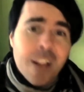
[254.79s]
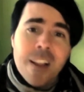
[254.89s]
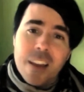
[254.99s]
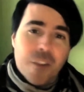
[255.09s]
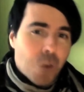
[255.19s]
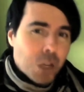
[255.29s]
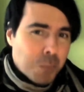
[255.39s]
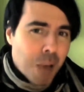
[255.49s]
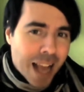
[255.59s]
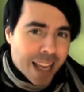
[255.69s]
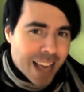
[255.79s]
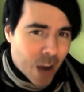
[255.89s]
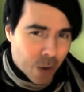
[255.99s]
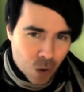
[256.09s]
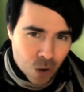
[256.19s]
He avoids
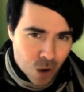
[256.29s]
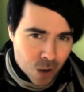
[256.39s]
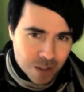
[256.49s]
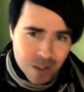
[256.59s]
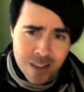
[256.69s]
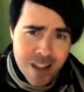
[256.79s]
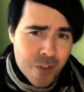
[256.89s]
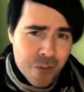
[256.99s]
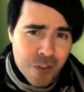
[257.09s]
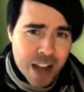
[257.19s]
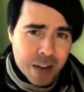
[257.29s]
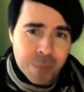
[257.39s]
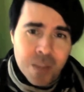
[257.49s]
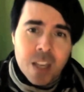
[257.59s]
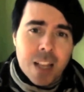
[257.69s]
Pacquiao at all costs. He'll never fight him.
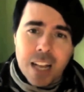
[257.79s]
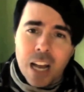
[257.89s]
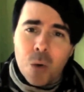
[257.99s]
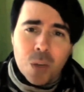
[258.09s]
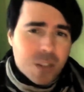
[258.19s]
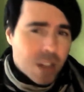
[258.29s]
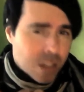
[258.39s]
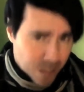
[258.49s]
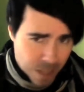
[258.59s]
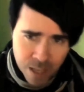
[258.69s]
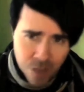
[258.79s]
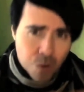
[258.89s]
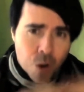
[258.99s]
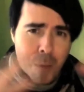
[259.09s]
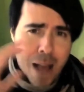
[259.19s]
Like I always said, you
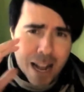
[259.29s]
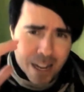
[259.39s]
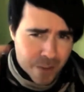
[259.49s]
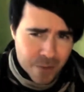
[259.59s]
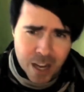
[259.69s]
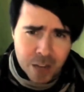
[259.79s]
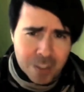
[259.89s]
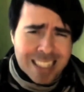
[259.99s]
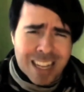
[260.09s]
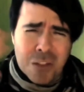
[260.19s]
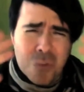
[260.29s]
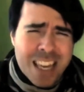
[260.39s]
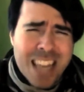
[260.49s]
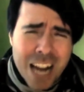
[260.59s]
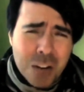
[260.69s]
go back in the videos, I said three
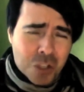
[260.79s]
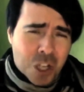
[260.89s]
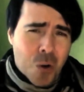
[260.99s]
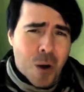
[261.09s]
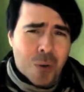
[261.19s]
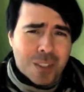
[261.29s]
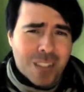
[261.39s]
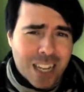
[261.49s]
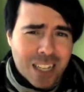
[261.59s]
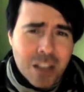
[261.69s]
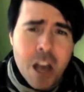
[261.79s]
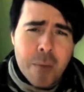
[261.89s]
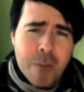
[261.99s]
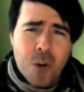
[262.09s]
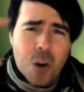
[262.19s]
years ago I was saying this.
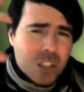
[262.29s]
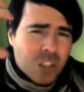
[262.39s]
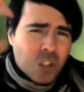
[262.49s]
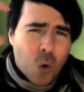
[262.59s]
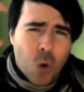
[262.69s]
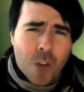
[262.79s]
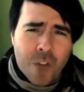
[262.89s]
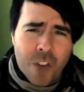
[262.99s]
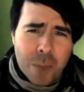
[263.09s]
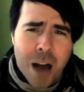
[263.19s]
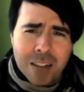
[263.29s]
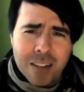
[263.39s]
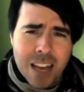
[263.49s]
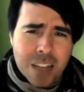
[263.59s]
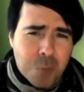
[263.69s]
Before all these so-called fake
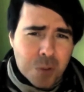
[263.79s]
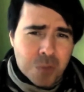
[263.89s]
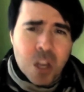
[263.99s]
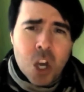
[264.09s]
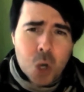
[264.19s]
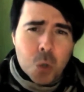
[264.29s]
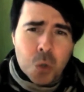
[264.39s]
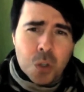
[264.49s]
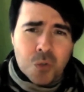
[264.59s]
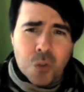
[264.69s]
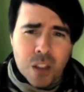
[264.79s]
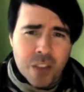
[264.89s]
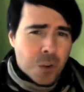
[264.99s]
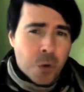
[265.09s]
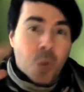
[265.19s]
boxing experts who do this for a
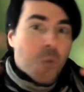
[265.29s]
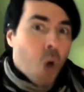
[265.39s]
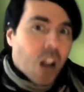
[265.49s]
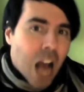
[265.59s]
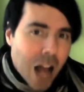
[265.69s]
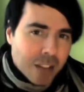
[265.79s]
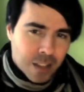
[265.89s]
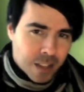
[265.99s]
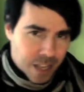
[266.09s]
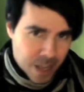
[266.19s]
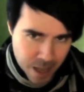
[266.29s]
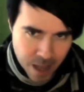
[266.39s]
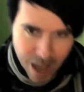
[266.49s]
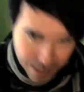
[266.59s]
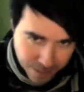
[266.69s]
living, who are wrong constantly,
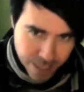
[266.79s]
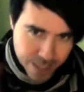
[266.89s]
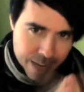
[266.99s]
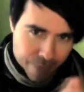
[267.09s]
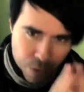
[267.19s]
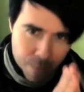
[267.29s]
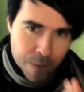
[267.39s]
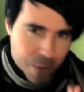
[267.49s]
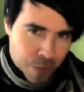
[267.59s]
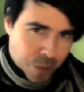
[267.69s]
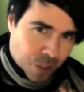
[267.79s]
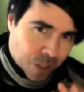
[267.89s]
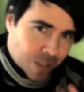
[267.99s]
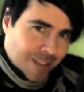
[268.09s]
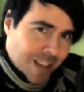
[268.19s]
I said that Floyd Mayweather would
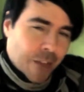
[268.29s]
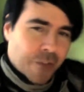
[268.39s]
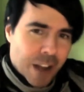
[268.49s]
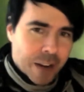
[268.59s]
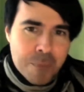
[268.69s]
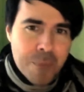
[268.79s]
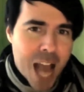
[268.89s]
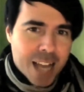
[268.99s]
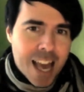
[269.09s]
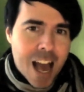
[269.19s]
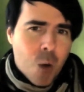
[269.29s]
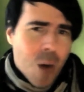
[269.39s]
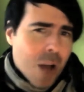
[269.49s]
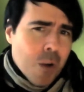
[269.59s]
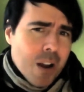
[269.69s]
just not fight Pacquiao.
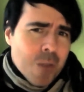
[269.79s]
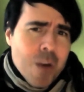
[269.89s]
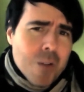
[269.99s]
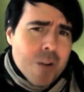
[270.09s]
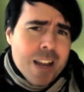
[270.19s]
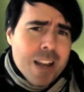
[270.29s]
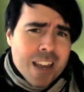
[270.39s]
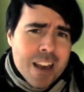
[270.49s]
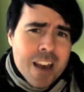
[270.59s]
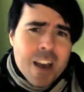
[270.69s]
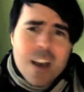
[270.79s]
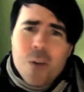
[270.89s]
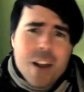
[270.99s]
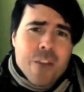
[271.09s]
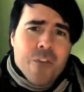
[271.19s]
Why would he? Why would he? When
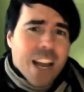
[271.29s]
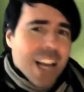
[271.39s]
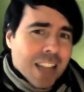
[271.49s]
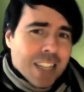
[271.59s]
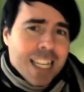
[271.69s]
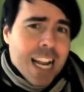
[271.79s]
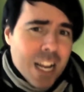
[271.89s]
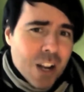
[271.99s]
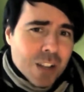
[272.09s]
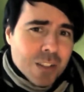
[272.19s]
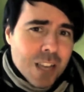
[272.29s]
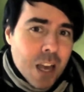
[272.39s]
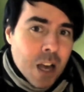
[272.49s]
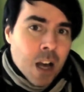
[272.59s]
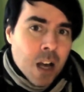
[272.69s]
he could fight guys like Danny
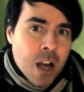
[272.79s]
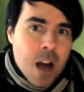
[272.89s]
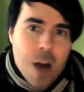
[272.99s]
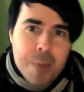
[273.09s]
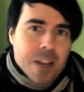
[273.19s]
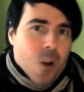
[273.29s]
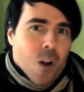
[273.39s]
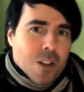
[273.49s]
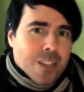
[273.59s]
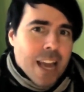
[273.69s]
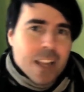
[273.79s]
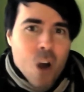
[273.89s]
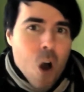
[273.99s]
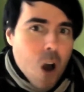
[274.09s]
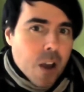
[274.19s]
Garcia. I mean, all day
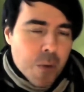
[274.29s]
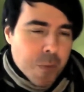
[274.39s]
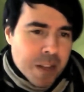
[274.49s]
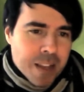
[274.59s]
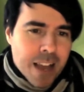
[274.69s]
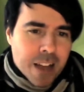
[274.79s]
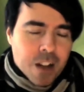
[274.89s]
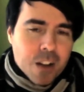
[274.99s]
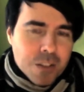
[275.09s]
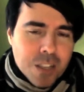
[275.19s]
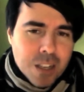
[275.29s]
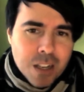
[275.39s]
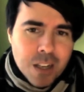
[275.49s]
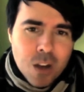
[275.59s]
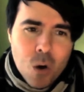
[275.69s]
long he would beat Danny
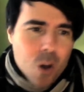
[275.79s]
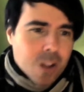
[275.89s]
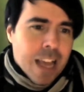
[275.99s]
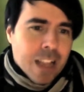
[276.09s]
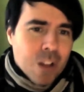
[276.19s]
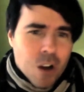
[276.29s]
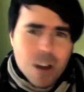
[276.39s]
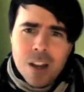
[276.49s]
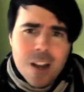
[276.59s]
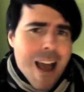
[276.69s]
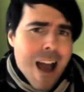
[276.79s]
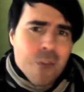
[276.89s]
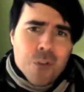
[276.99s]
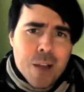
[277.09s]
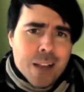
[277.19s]
Garcia. All day long.
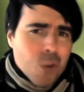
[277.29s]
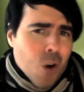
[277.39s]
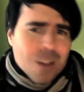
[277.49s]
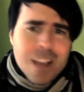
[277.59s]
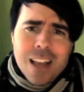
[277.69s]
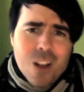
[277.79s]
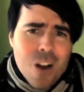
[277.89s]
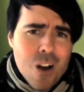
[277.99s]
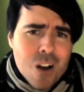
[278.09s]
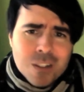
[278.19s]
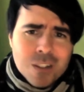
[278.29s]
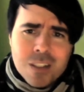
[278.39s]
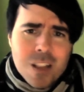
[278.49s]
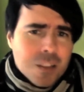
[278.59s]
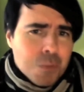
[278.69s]
Alvarez all day long. It's just
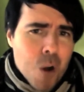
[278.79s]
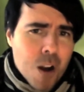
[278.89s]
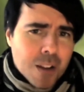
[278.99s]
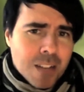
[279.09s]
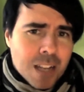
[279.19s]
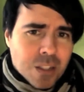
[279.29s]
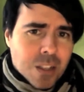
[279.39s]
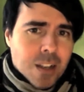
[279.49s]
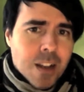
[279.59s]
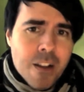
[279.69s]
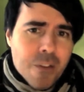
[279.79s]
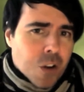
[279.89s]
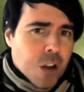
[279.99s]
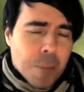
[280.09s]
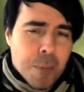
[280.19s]
another sparring session for a
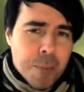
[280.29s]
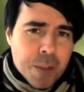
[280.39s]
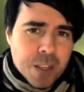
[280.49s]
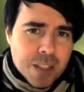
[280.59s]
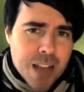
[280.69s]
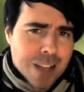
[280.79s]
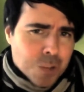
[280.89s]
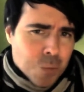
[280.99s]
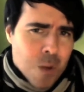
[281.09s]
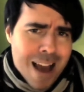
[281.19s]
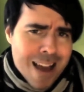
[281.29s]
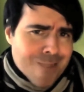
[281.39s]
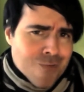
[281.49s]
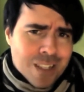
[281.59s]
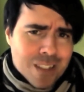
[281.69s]
couple million dollars. Why
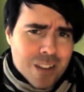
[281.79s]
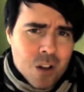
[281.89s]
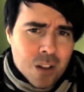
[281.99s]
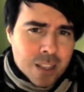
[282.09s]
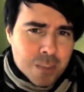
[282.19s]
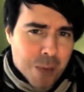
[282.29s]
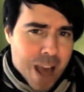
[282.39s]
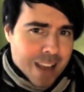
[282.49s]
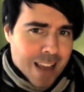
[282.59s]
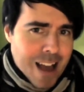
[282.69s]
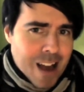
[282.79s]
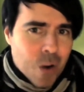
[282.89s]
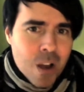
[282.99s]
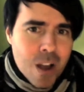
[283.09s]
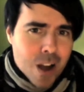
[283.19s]
risk it all against
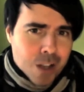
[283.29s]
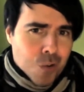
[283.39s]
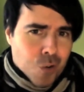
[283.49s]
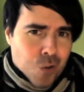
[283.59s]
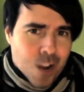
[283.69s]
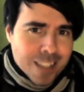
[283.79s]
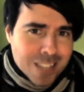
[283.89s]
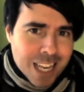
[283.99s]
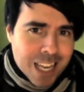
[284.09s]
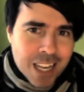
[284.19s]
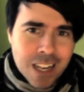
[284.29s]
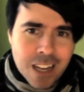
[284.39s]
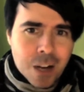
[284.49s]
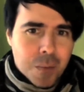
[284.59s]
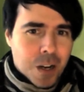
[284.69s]
Pacquiao? Are you crazy?
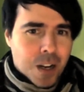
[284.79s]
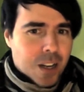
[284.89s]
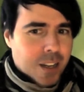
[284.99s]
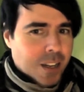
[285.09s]
Come on.